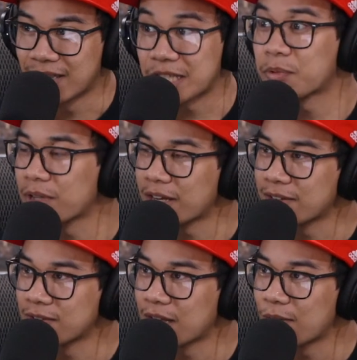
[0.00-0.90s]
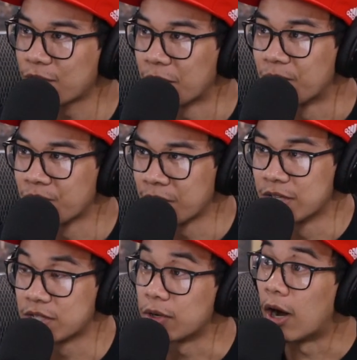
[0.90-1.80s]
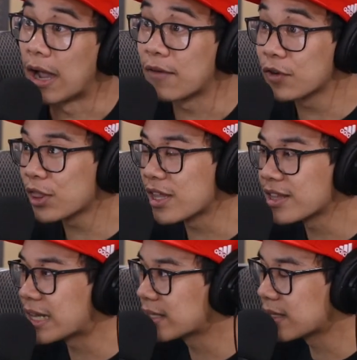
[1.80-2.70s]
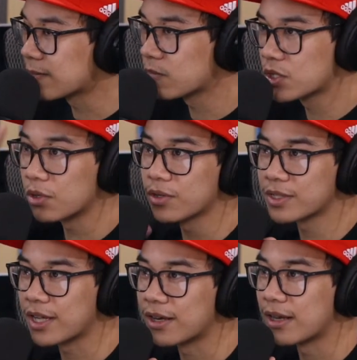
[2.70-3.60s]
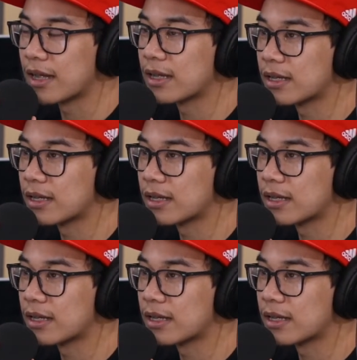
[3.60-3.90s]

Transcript: That's where that came from. So everything that Shoko-san